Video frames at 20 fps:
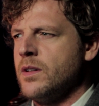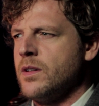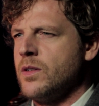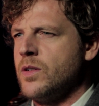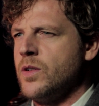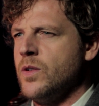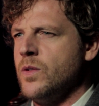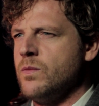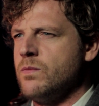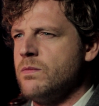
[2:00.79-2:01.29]

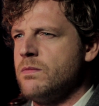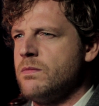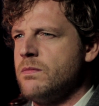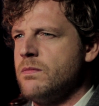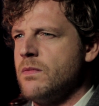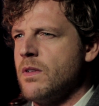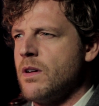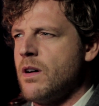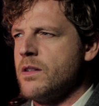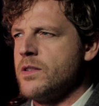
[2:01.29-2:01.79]
who
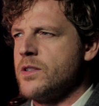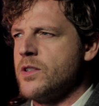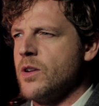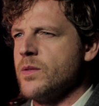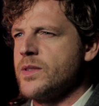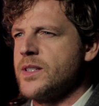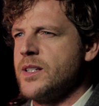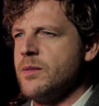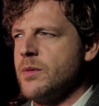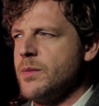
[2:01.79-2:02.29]

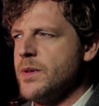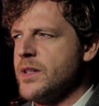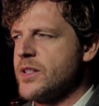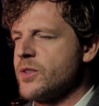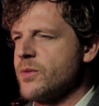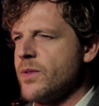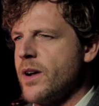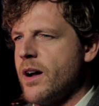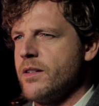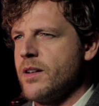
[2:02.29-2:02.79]
don't seem to be
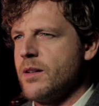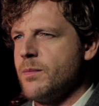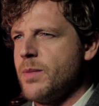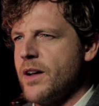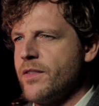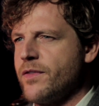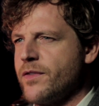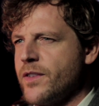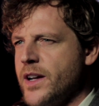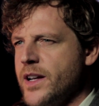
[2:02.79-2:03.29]
surrounded by
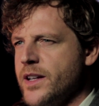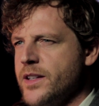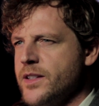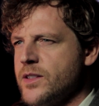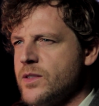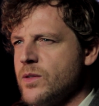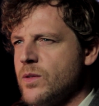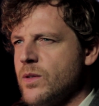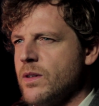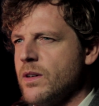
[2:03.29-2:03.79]

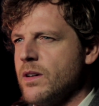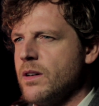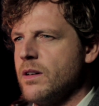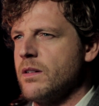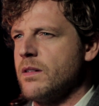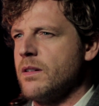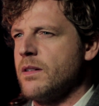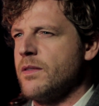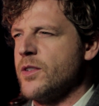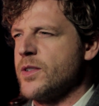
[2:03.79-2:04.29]
friends
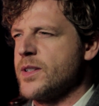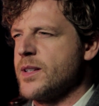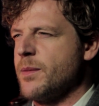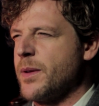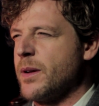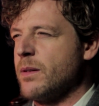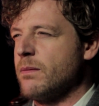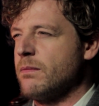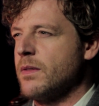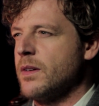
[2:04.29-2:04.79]
or there's
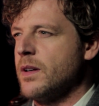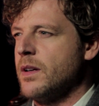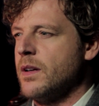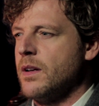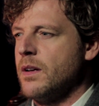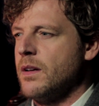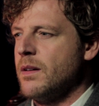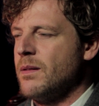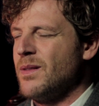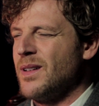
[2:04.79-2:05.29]
something
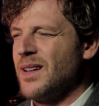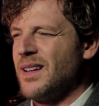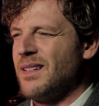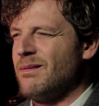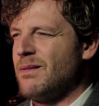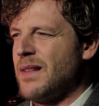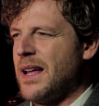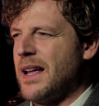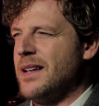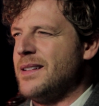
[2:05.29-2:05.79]

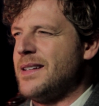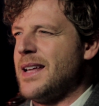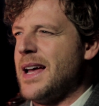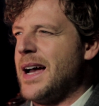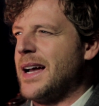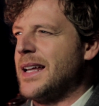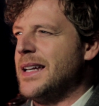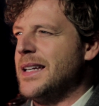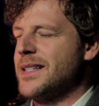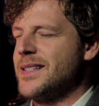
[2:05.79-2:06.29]

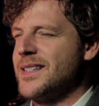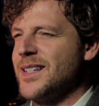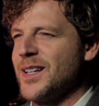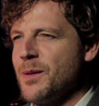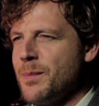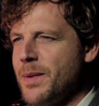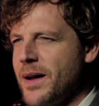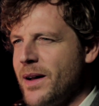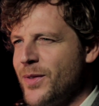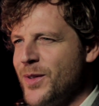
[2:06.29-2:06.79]
antagonistic
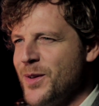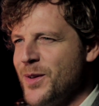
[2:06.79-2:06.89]
about